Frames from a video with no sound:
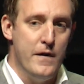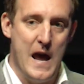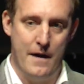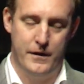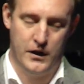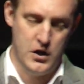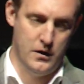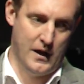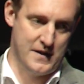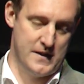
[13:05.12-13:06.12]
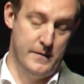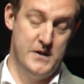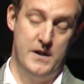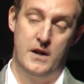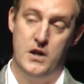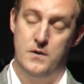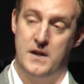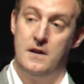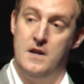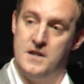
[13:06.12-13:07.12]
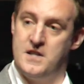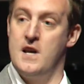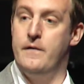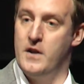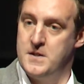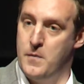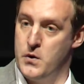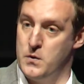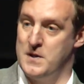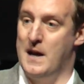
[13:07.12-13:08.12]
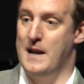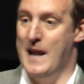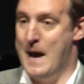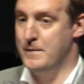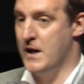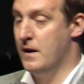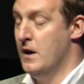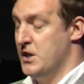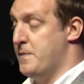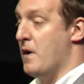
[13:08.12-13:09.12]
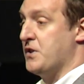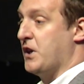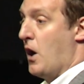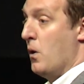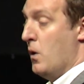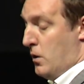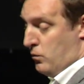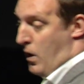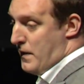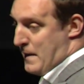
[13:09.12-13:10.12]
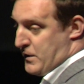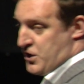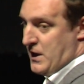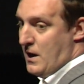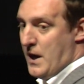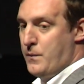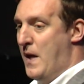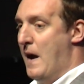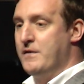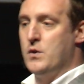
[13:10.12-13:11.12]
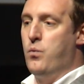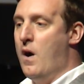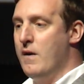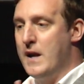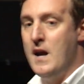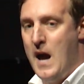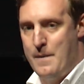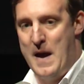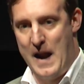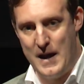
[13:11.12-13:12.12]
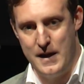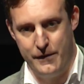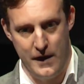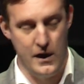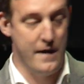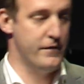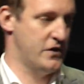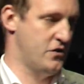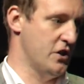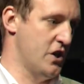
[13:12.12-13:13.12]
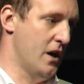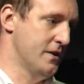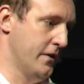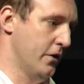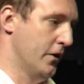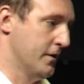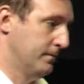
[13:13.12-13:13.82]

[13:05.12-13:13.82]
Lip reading: have customers that are using serverless models like Lambda to be able to go run their machine learning without having to worry about any of the infrastructure under the hood.